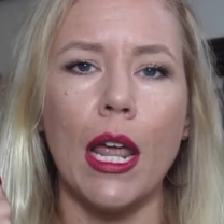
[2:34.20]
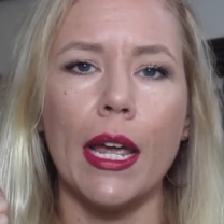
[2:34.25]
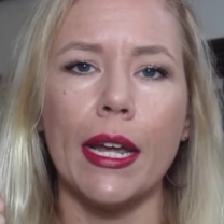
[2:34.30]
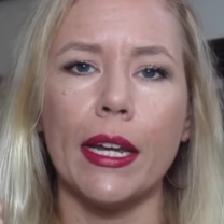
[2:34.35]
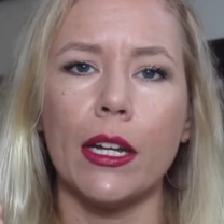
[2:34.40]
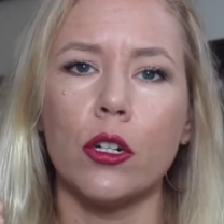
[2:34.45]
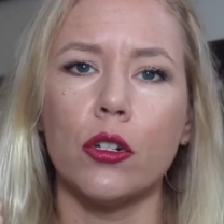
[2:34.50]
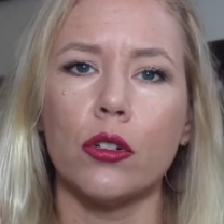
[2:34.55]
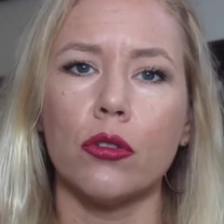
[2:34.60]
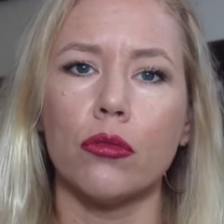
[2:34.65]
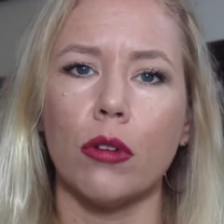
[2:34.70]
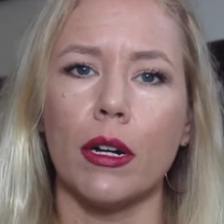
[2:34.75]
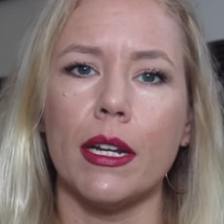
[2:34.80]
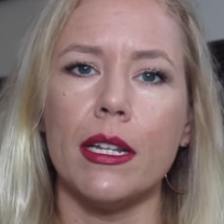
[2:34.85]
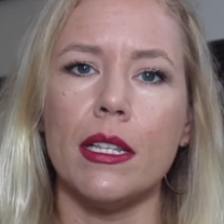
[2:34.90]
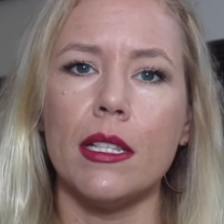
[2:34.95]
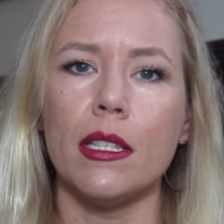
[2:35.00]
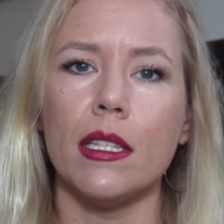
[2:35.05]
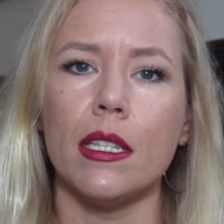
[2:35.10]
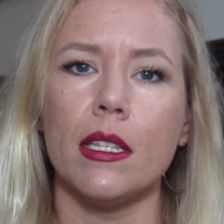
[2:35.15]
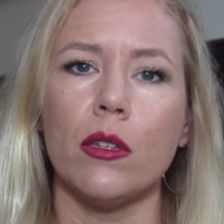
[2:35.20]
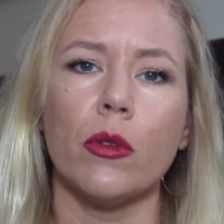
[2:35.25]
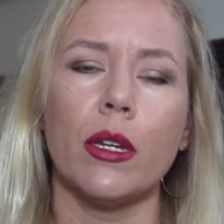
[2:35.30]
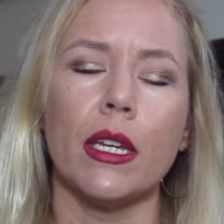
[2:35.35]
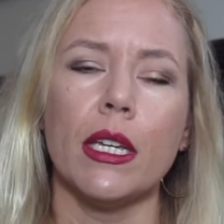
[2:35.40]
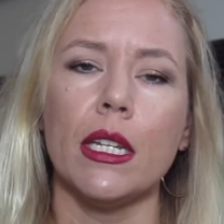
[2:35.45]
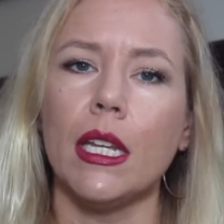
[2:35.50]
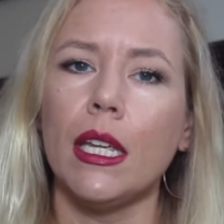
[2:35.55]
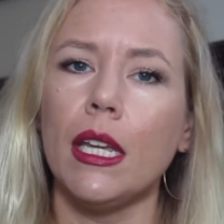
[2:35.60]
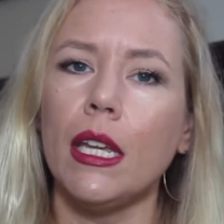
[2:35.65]
like crazy. You
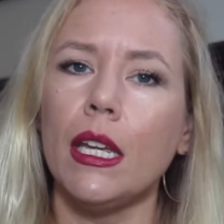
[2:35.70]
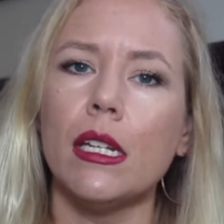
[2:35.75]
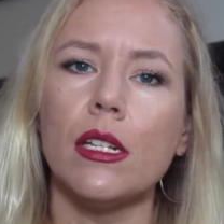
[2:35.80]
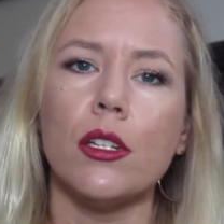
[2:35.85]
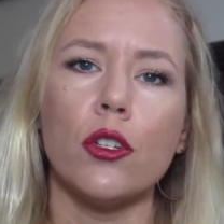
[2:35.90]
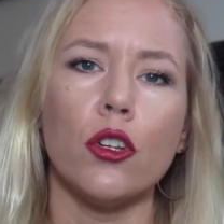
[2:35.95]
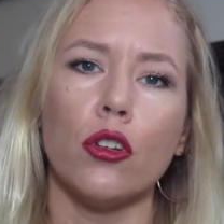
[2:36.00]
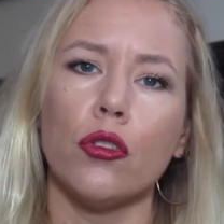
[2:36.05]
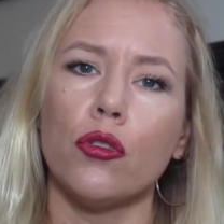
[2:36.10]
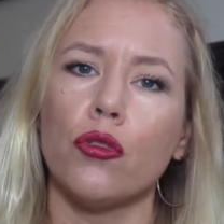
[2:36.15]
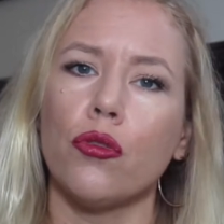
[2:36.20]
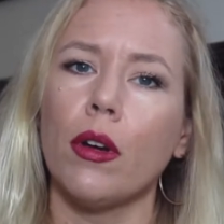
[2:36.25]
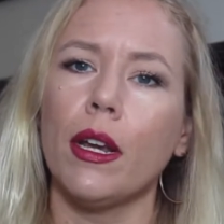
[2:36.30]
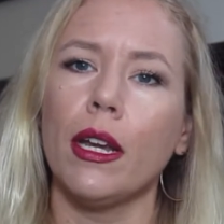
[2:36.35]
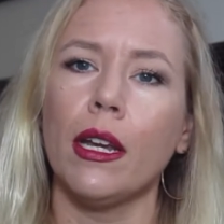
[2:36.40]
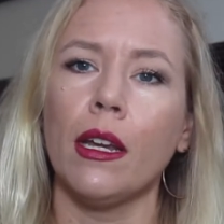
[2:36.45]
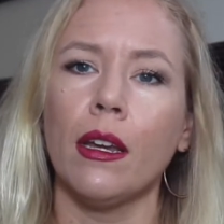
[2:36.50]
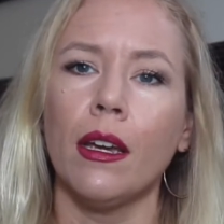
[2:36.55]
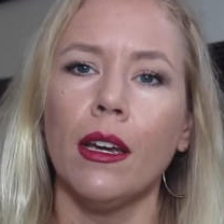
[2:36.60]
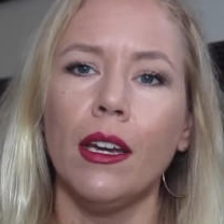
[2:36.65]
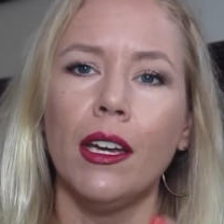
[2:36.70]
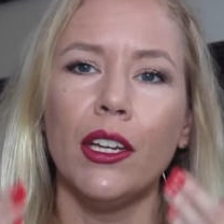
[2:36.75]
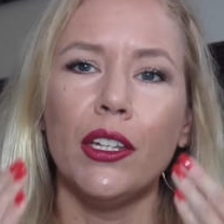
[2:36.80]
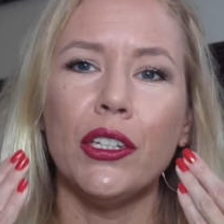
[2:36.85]
can eat, drink,